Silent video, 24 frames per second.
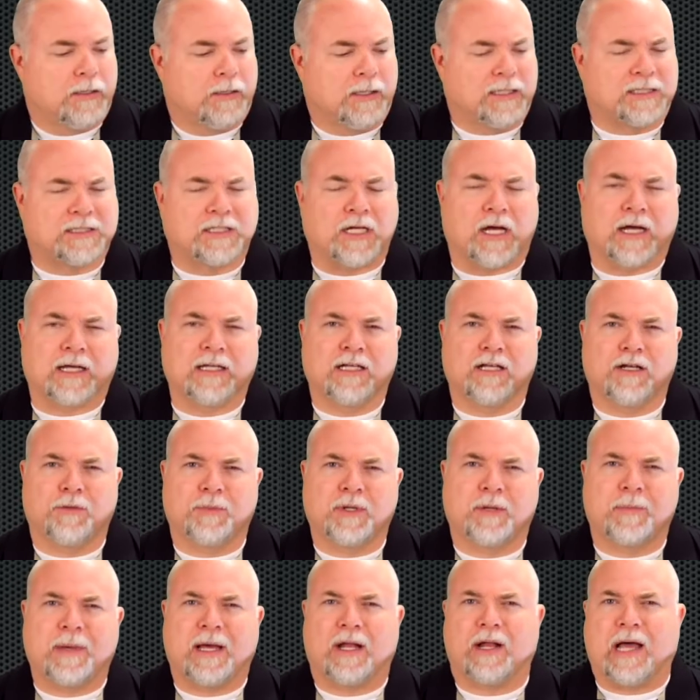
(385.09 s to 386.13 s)
Let's talk a little
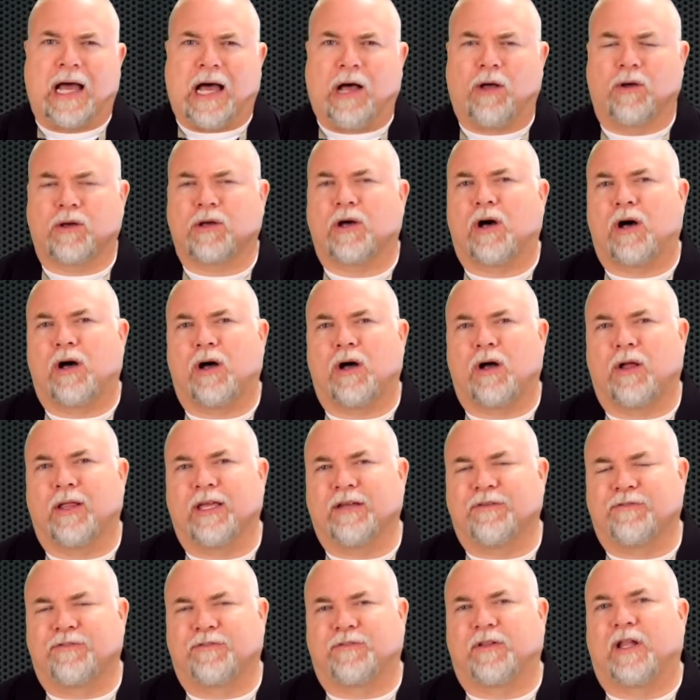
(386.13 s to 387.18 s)
bit about alcohol
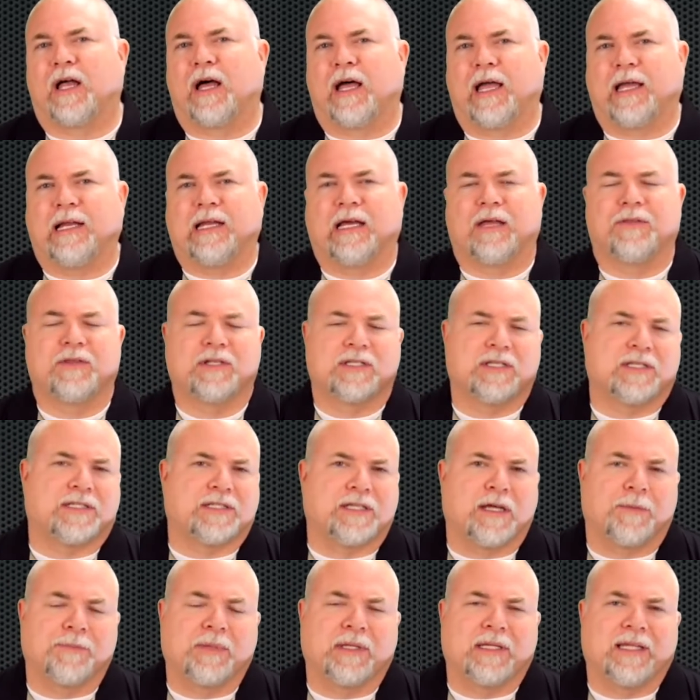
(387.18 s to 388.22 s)
and flying. Now, this is
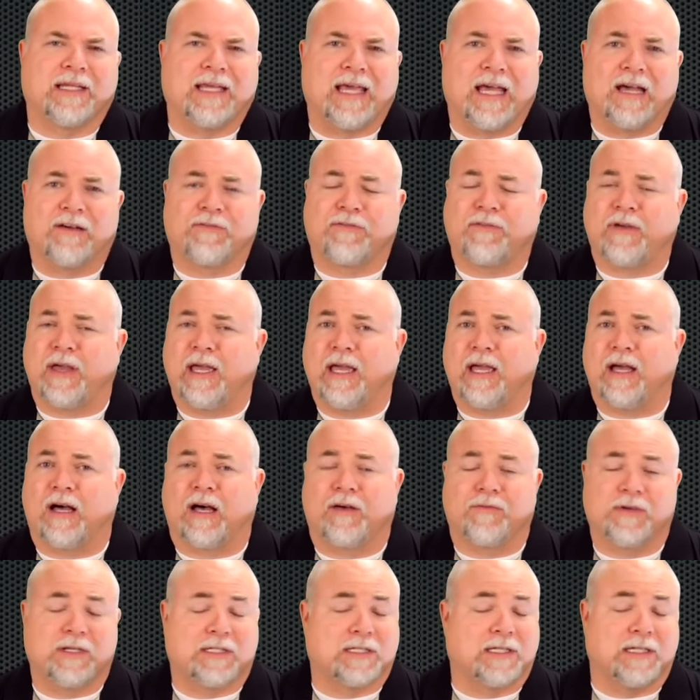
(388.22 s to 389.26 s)
something that the FAA
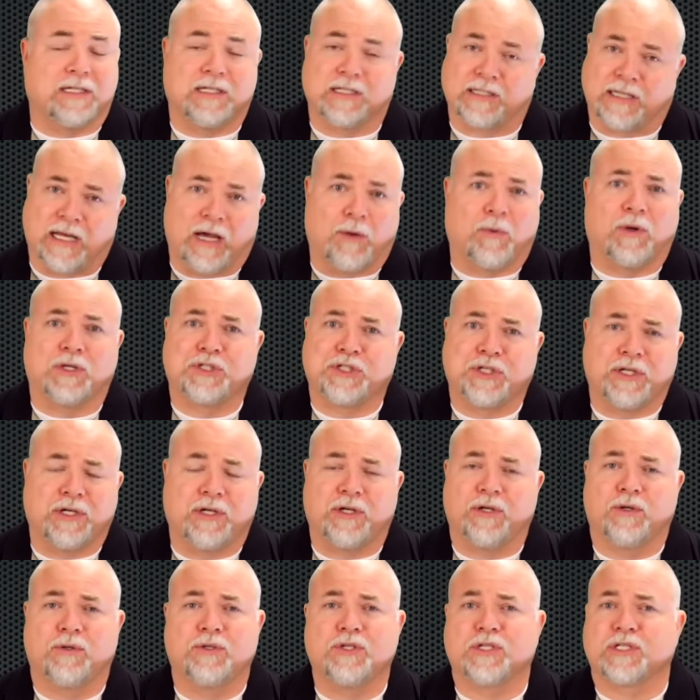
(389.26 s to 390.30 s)
obviously does not want you to
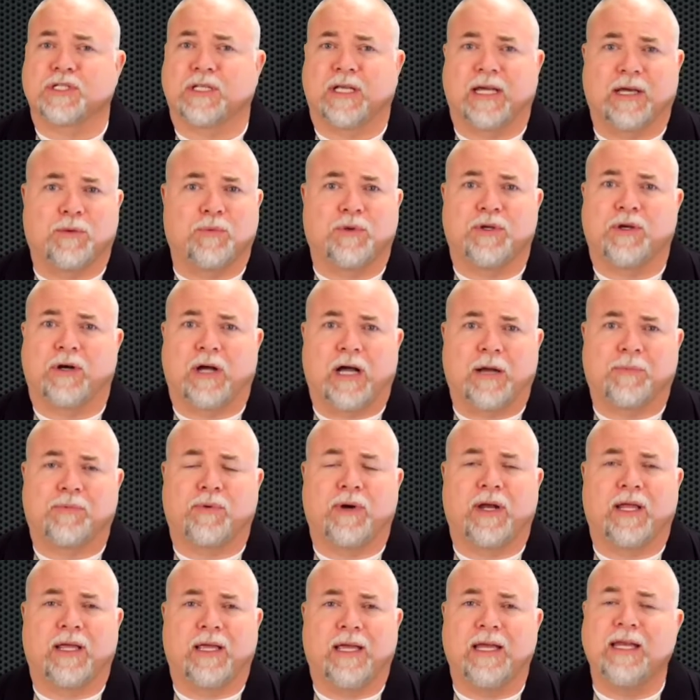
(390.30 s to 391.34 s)
do, just like when you're
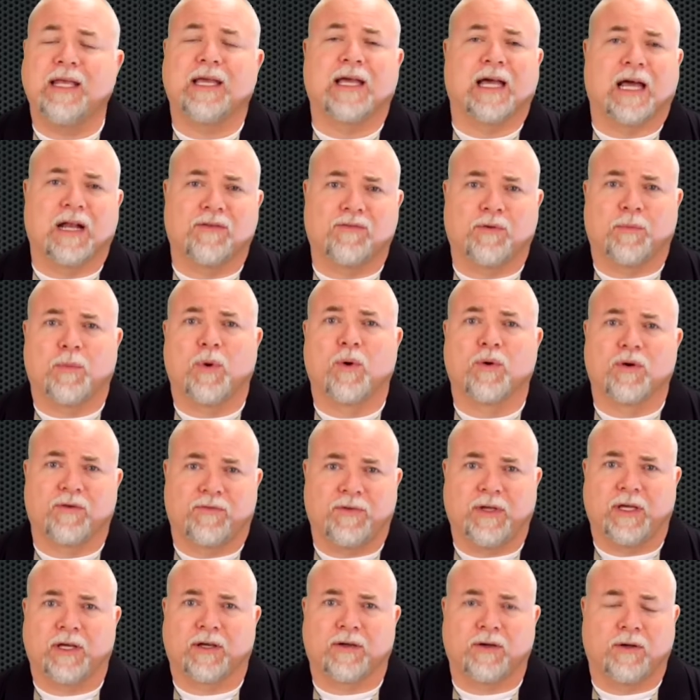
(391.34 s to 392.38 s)
operating any kind of a motor
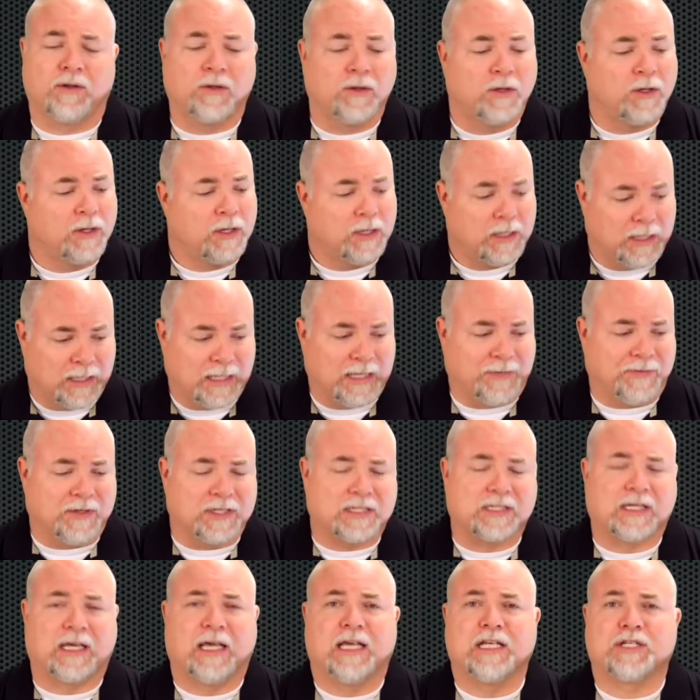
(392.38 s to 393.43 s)
vehicle. In
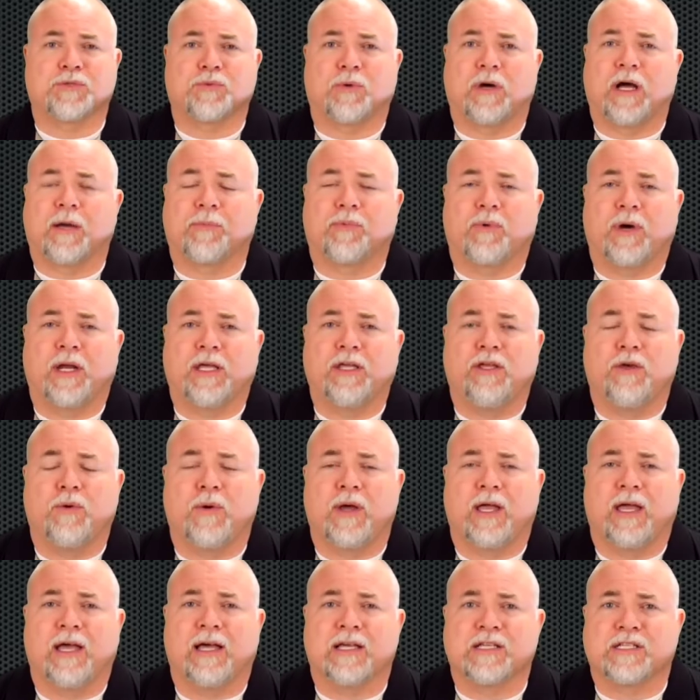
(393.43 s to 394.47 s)
this case, we're operating
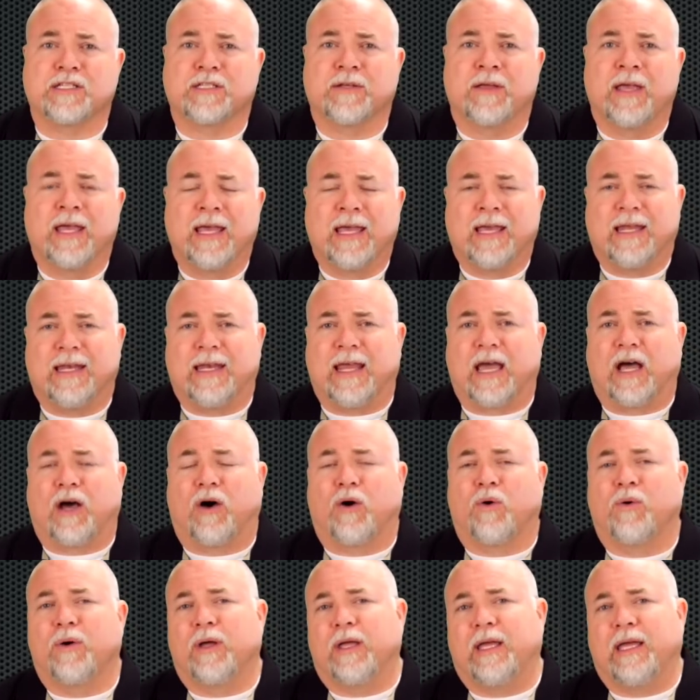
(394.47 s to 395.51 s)
UAS.
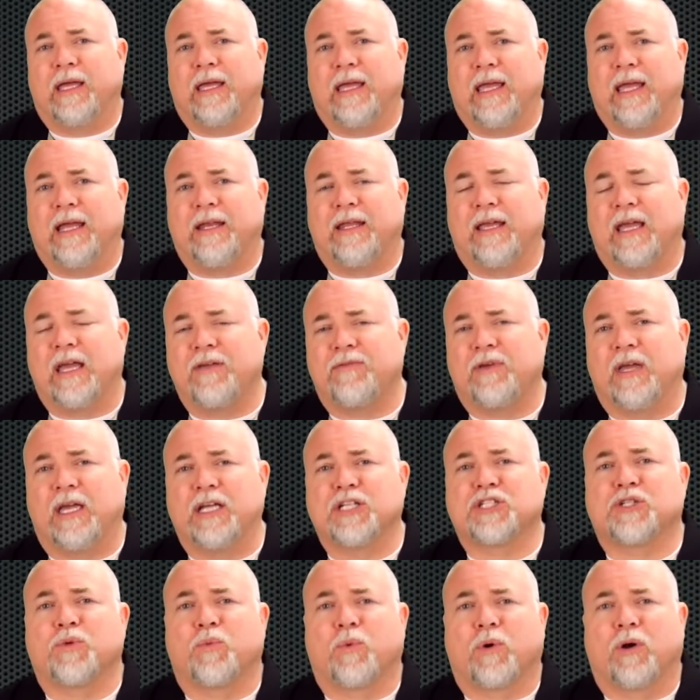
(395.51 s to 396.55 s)
Now, in the
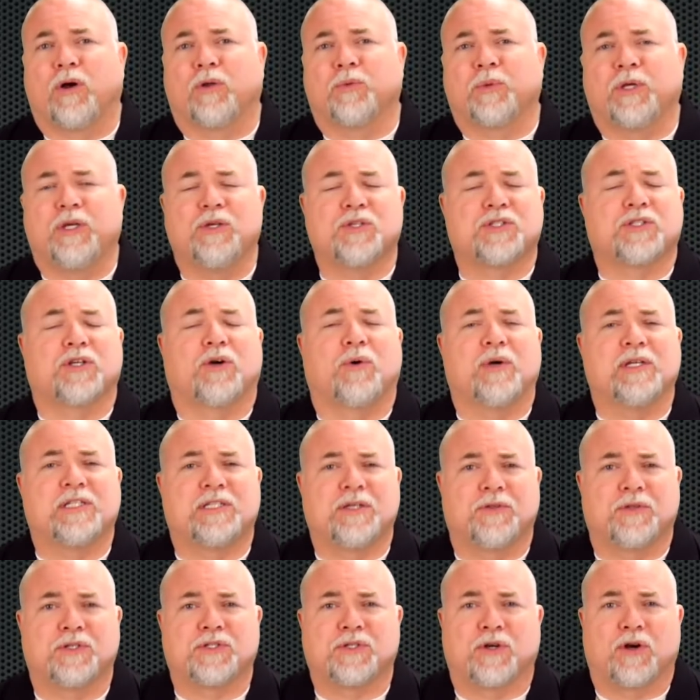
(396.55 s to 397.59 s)
aviation world, we used to always
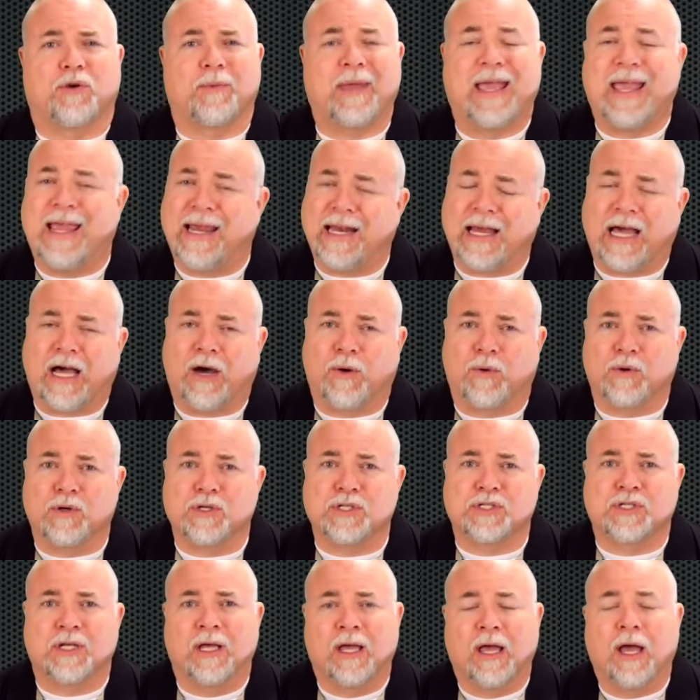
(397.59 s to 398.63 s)
hear the term 8
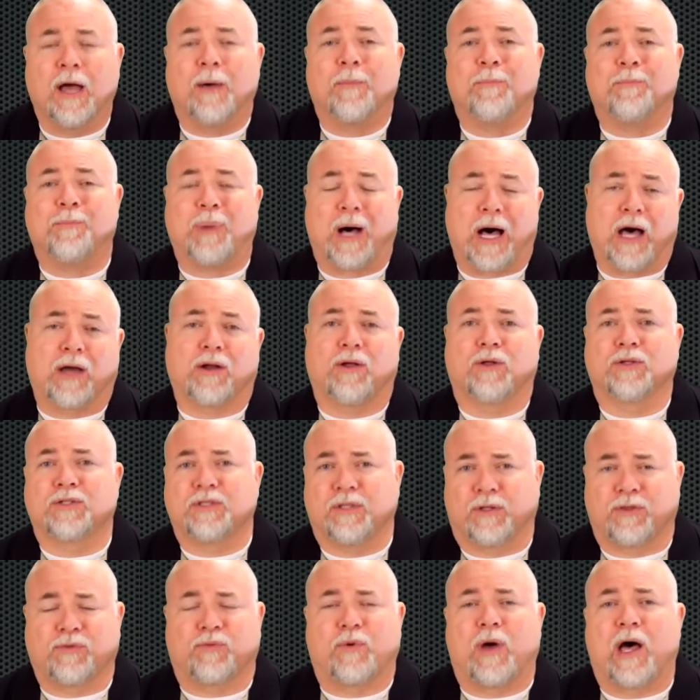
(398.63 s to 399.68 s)
hours bottle
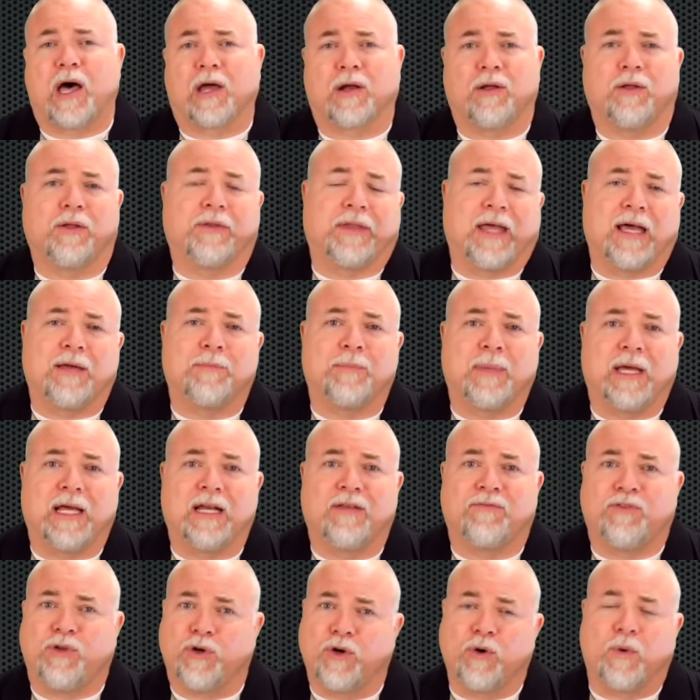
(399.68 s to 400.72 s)
to throttle, and that meant
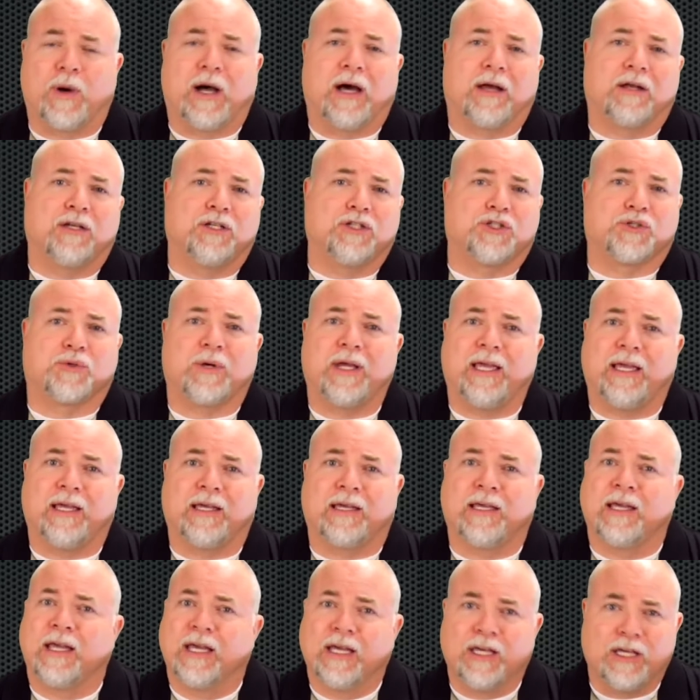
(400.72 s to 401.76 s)
if you go out and
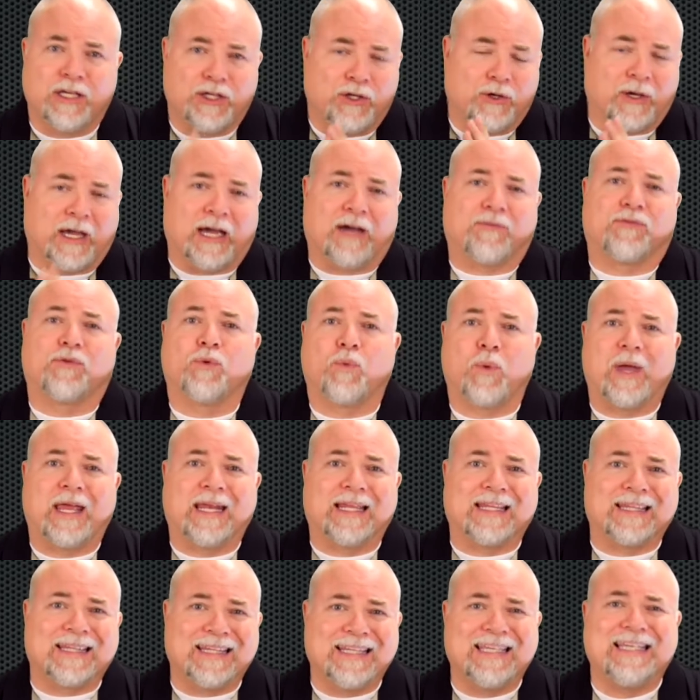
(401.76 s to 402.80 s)
drink, you have to wait
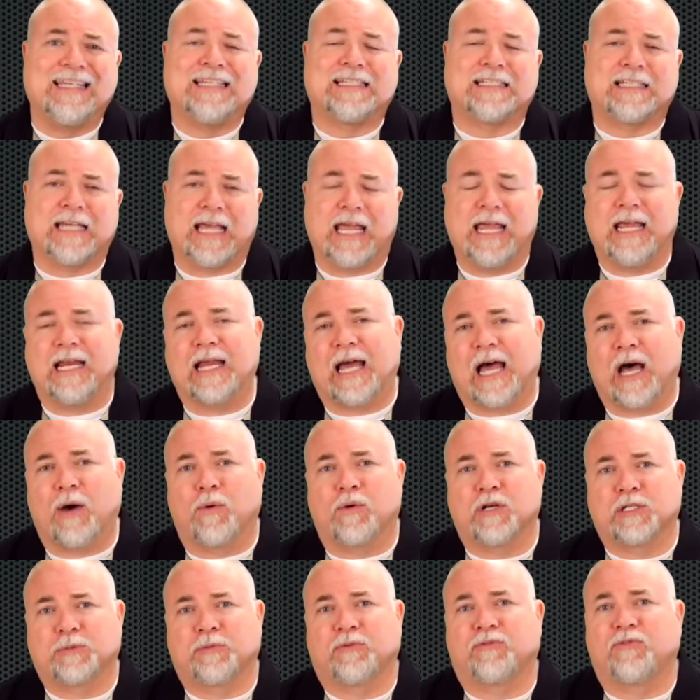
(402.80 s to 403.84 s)
at least 8
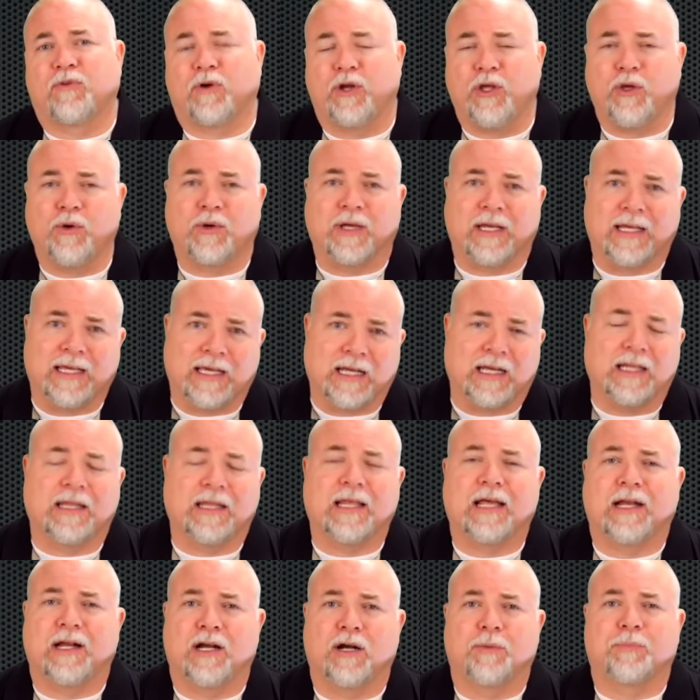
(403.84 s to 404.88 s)
hours before you can get in
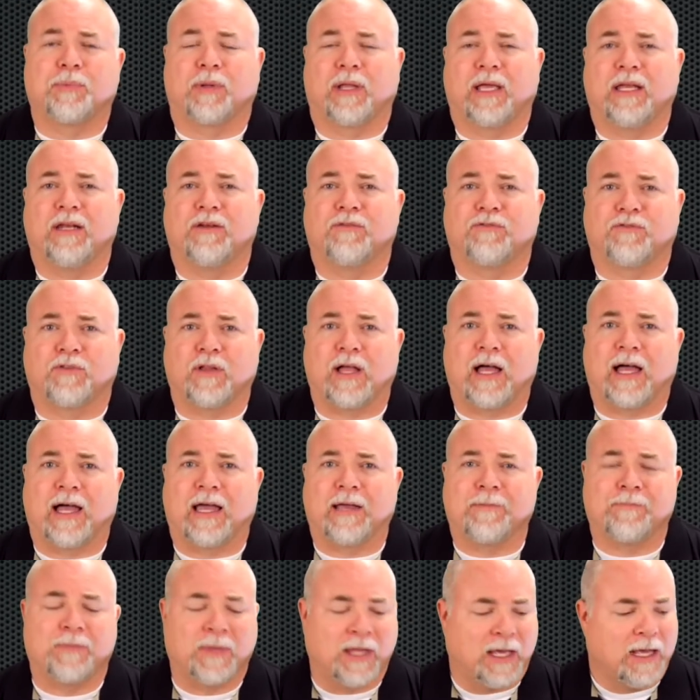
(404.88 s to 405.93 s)
that airplane and
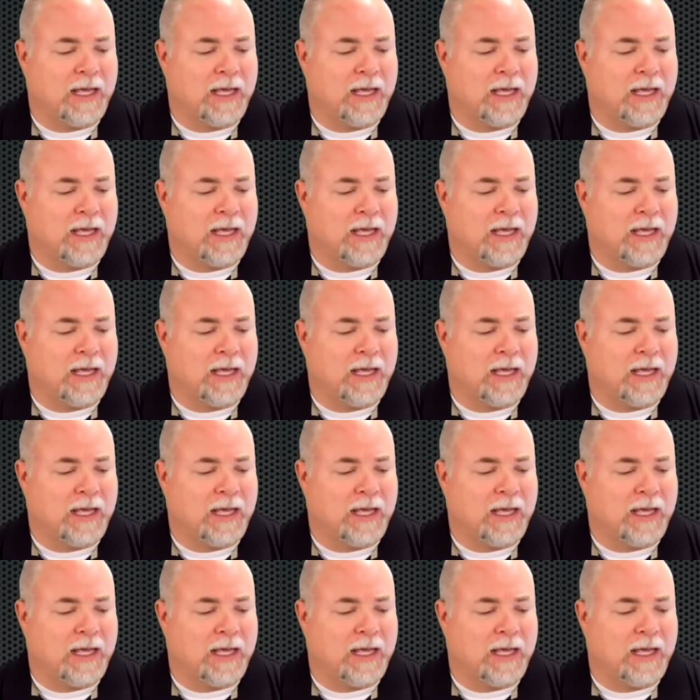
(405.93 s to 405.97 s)
fly.